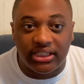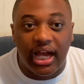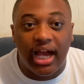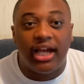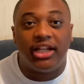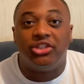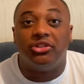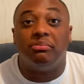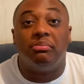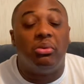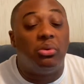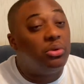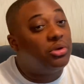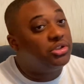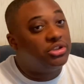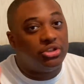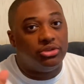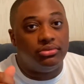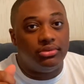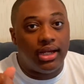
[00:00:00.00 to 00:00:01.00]
I
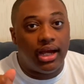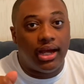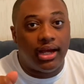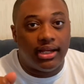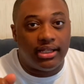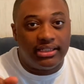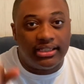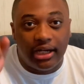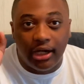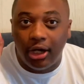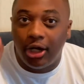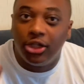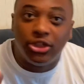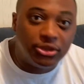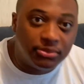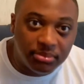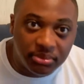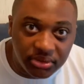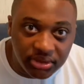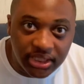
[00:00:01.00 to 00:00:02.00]
support you guys
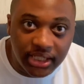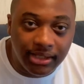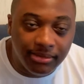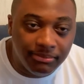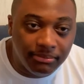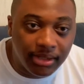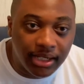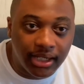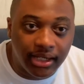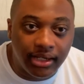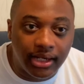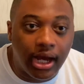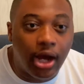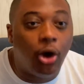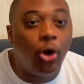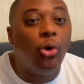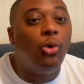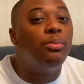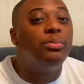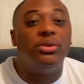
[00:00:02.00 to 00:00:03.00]
100%, man. I
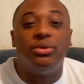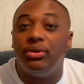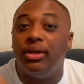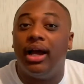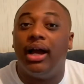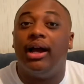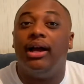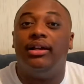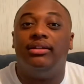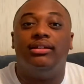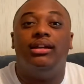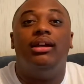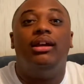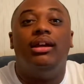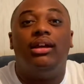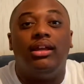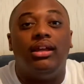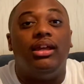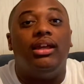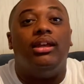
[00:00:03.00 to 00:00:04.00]
hope you guys
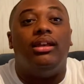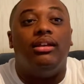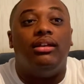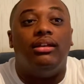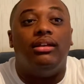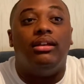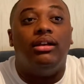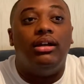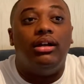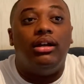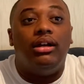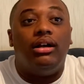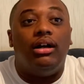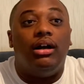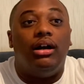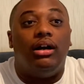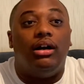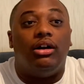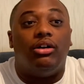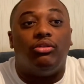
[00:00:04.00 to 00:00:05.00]
can.
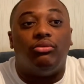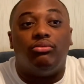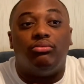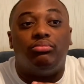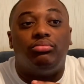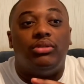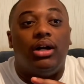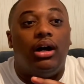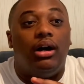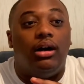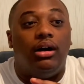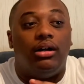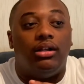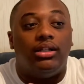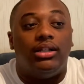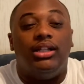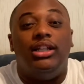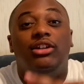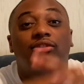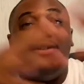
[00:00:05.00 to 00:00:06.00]
Uh, uh,
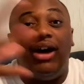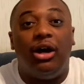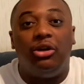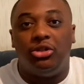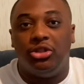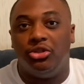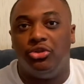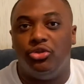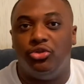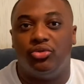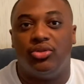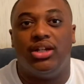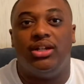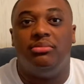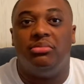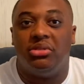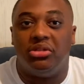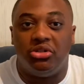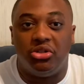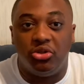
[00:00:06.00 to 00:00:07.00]
live out your
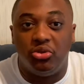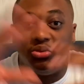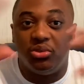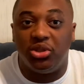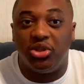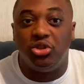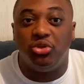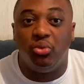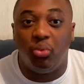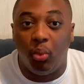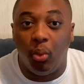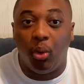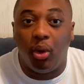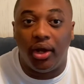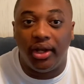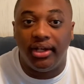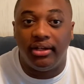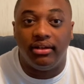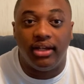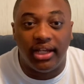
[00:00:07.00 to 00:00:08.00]
dreams and do what you
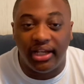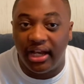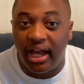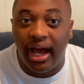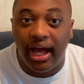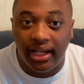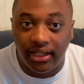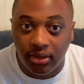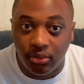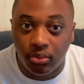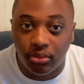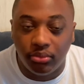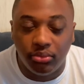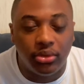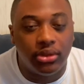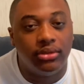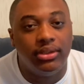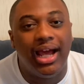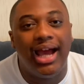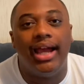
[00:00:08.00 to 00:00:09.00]
want in Hollywood.
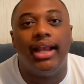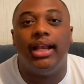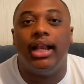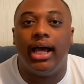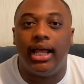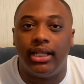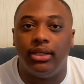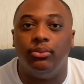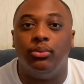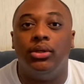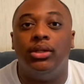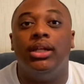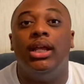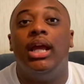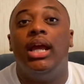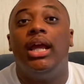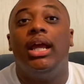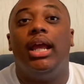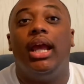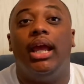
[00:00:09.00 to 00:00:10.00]
Well, not in Hollywood,
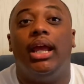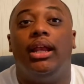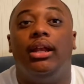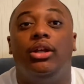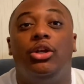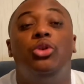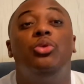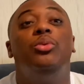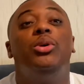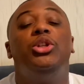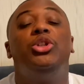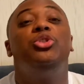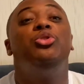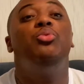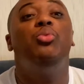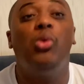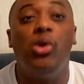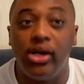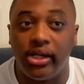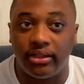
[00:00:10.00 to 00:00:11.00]
and do what you
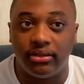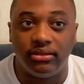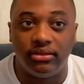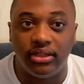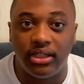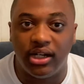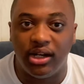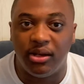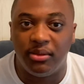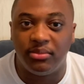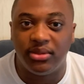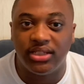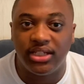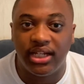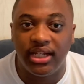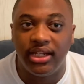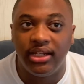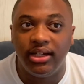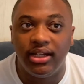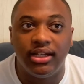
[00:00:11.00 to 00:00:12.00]
want. You know what I'm
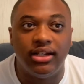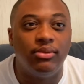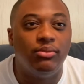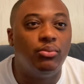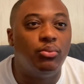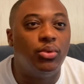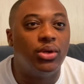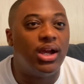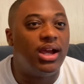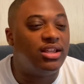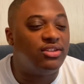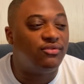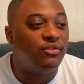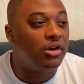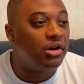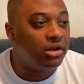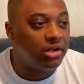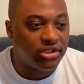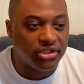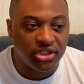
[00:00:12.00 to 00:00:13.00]
saying? And as
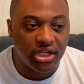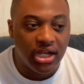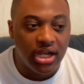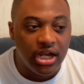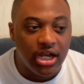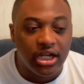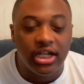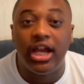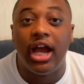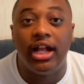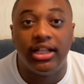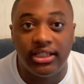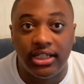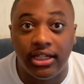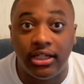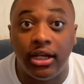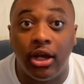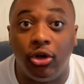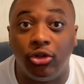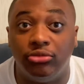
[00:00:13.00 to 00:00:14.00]
far as content
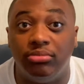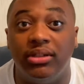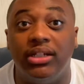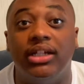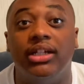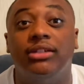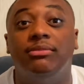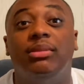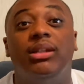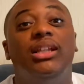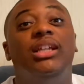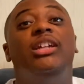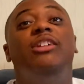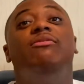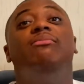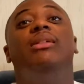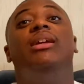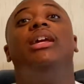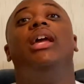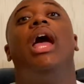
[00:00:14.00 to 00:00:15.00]
goes, because believe
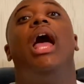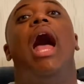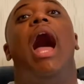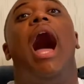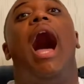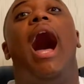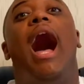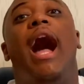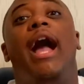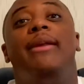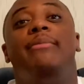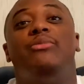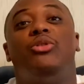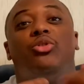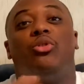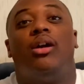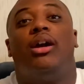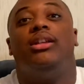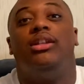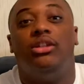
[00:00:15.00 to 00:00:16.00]
me, I'm
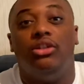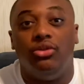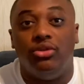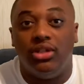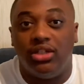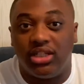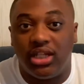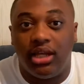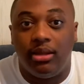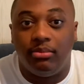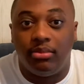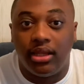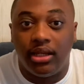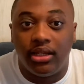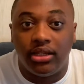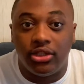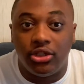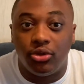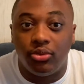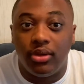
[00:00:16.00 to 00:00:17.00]
trying to do the same thing
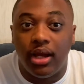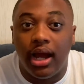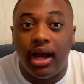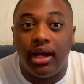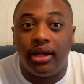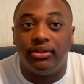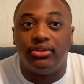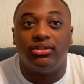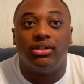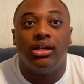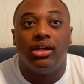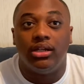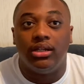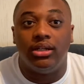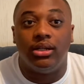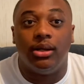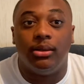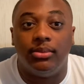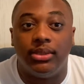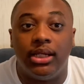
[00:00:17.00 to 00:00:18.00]
as you guys. You
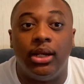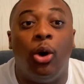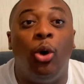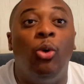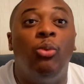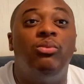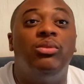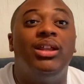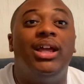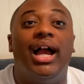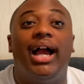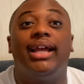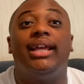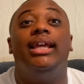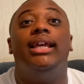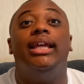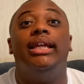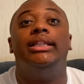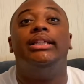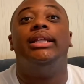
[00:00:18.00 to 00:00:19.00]
know what I'm saying? Hopefully, I can
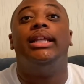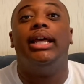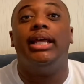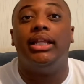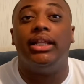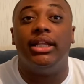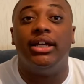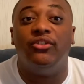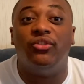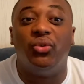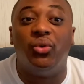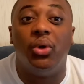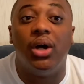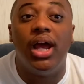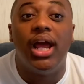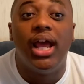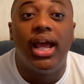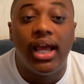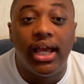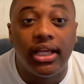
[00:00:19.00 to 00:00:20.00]
get to that level
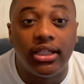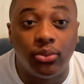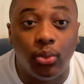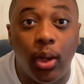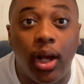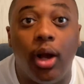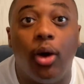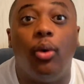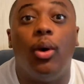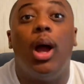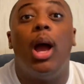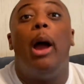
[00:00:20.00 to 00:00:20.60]
as well.